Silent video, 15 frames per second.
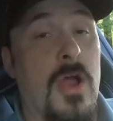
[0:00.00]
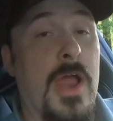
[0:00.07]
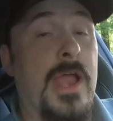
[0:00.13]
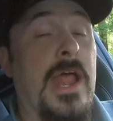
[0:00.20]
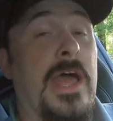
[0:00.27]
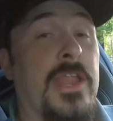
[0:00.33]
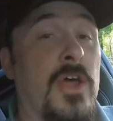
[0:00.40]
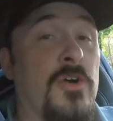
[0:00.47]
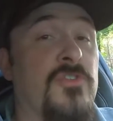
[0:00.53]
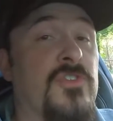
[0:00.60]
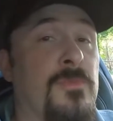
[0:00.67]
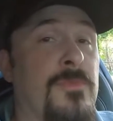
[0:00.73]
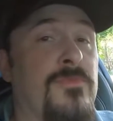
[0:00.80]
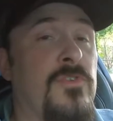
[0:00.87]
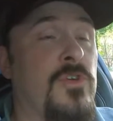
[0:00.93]
right, I know
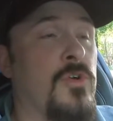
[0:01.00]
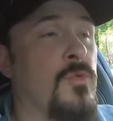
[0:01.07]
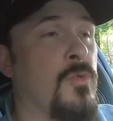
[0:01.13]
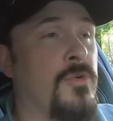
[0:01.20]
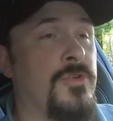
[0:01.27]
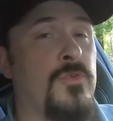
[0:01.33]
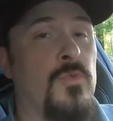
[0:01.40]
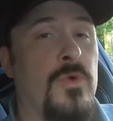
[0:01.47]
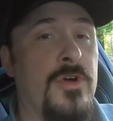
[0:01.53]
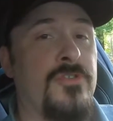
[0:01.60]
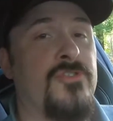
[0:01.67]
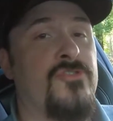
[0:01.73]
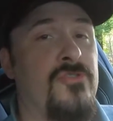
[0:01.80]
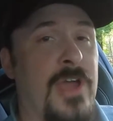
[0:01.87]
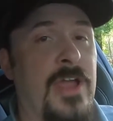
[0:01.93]
some of you are wondering,
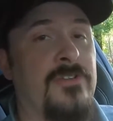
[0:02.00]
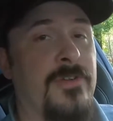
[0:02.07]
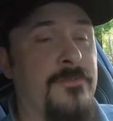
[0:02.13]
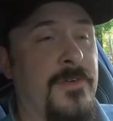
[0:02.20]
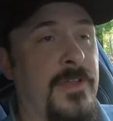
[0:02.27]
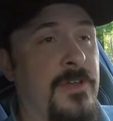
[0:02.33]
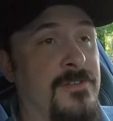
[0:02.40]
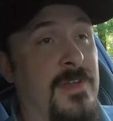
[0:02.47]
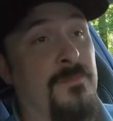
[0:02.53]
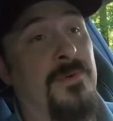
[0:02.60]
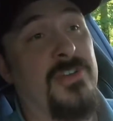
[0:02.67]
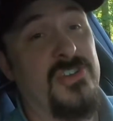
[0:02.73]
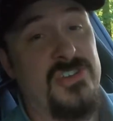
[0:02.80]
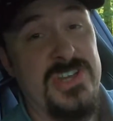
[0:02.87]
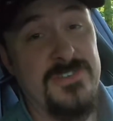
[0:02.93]
where's the drag strip videos? I
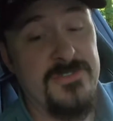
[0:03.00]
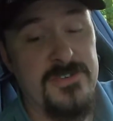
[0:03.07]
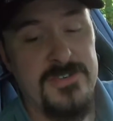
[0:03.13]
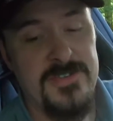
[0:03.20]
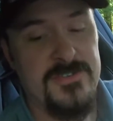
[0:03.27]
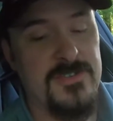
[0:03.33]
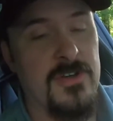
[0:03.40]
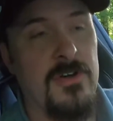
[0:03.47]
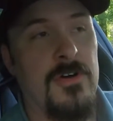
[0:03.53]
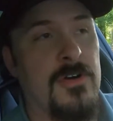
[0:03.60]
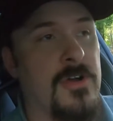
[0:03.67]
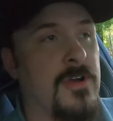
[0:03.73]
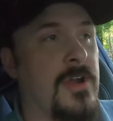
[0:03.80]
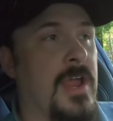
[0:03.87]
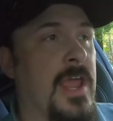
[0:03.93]
put a shifter in this
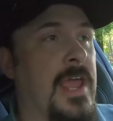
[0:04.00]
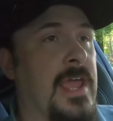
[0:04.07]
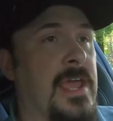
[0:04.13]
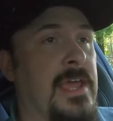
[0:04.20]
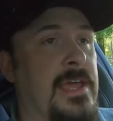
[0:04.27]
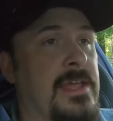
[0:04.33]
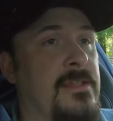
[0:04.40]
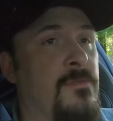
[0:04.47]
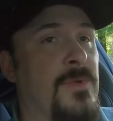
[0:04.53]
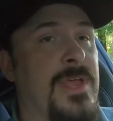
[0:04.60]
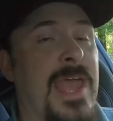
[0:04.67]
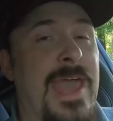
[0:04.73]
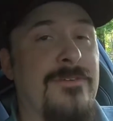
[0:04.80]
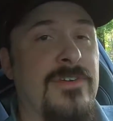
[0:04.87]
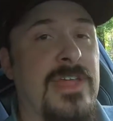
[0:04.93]
car, and we
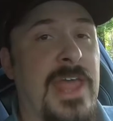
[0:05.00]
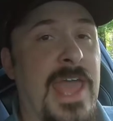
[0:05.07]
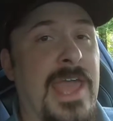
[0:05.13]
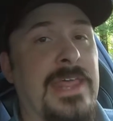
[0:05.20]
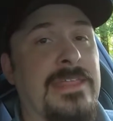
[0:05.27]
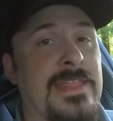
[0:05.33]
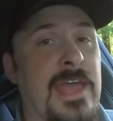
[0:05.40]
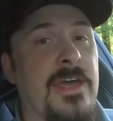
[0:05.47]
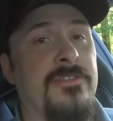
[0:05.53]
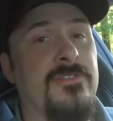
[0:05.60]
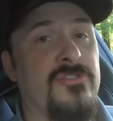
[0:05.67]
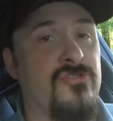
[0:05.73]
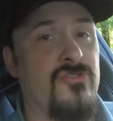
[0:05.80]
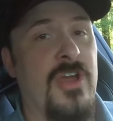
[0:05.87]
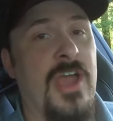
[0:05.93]
haven't had it down
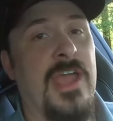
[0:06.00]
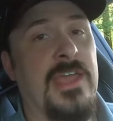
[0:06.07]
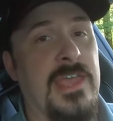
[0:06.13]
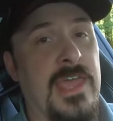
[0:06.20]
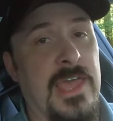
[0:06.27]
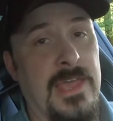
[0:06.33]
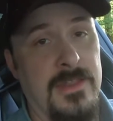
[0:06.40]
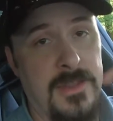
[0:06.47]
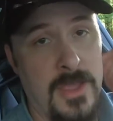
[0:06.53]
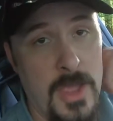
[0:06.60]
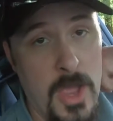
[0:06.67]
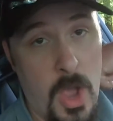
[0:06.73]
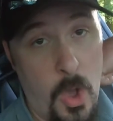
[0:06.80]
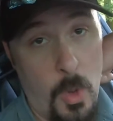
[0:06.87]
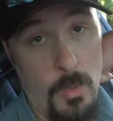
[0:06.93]
the track yet
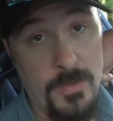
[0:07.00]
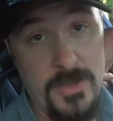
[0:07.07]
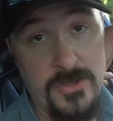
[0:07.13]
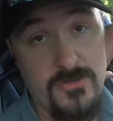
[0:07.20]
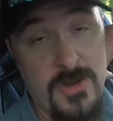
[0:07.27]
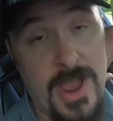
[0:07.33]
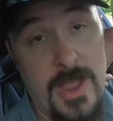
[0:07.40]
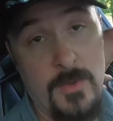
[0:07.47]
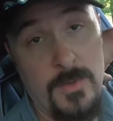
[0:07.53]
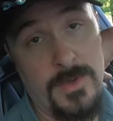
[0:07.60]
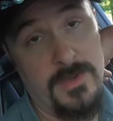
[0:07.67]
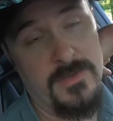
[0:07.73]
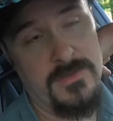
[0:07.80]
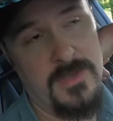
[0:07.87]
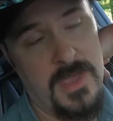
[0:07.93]
on the drag
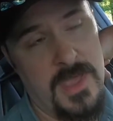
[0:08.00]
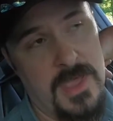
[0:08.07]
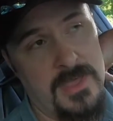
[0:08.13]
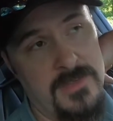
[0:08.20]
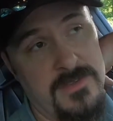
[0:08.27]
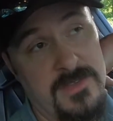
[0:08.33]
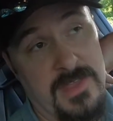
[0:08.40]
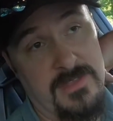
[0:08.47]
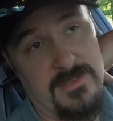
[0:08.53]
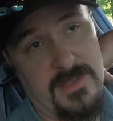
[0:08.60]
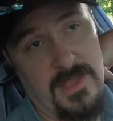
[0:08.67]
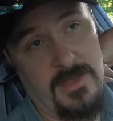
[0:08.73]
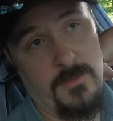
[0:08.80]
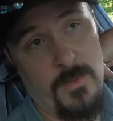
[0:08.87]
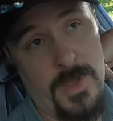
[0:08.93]
wheels since
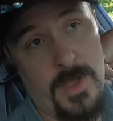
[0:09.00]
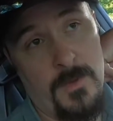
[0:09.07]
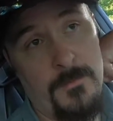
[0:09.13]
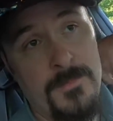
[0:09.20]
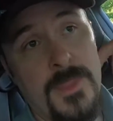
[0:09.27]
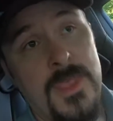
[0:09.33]
then. Well,